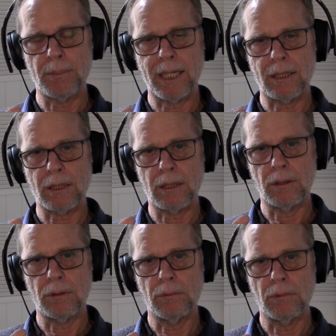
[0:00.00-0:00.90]
about
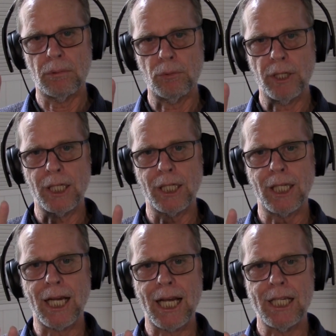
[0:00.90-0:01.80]

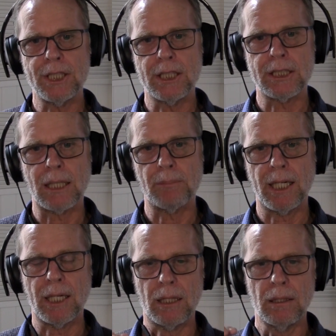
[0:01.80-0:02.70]
re-engaging
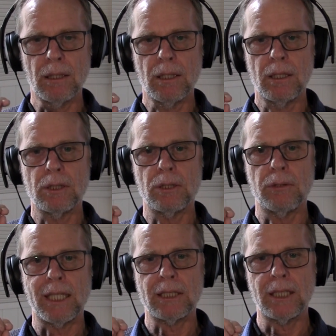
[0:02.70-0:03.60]
somehow
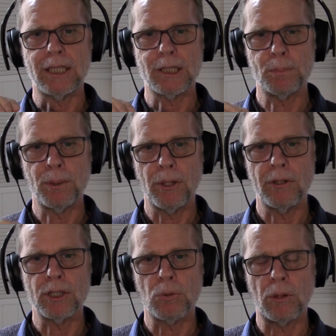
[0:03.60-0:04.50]
to actually
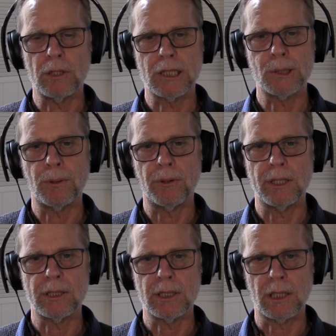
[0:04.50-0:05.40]
experience what we're
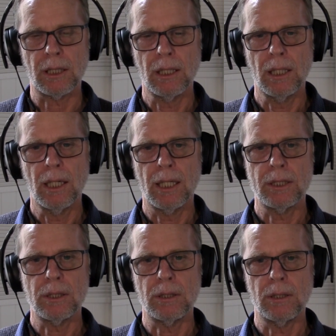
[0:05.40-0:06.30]
experiencing,
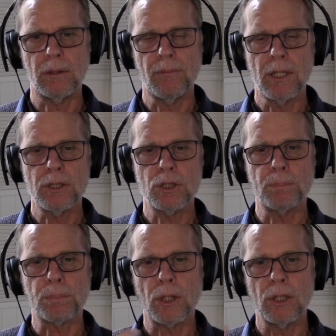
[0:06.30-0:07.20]
to
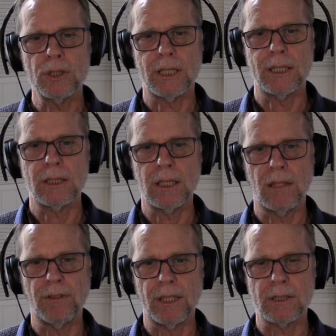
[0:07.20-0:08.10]
process
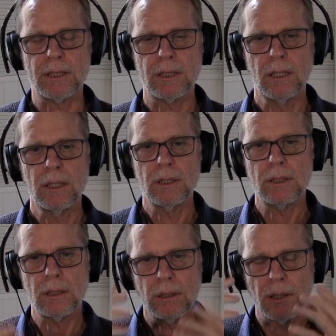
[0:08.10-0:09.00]
the events,
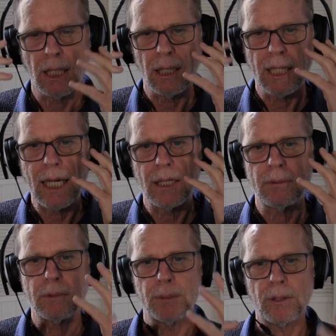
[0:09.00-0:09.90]
to allow
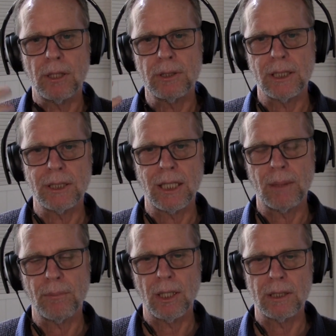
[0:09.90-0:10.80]
them to process in
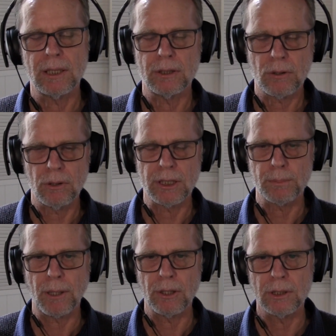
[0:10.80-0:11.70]
our minds. It's called
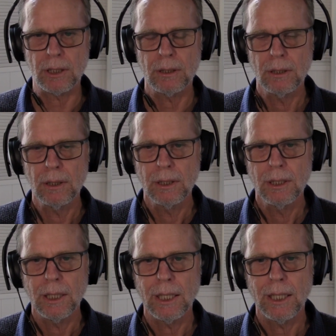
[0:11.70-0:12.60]
exposure
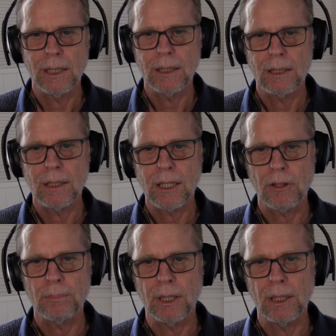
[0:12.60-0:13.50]
in
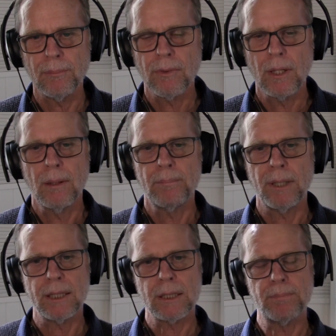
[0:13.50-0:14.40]
therapy,
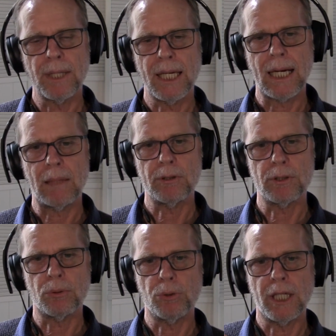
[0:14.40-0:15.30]
but it's being able to